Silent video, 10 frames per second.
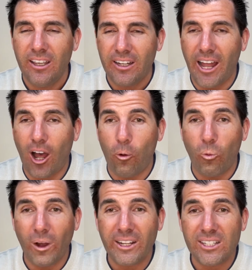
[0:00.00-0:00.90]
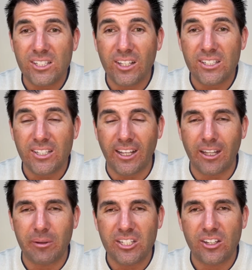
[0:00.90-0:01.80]
Now, what is this? And
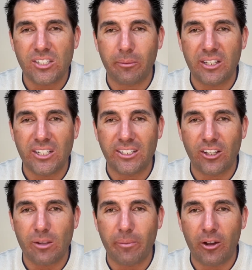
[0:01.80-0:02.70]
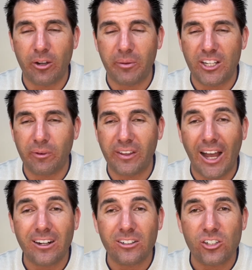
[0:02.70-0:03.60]
let me tell you some of the details about it, because we've
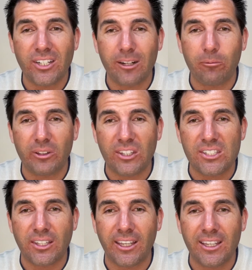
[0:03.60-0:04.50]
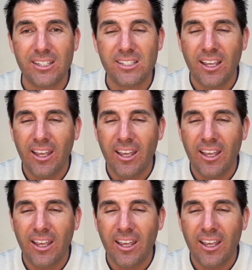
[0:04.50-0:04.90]
got to understand what this thing is,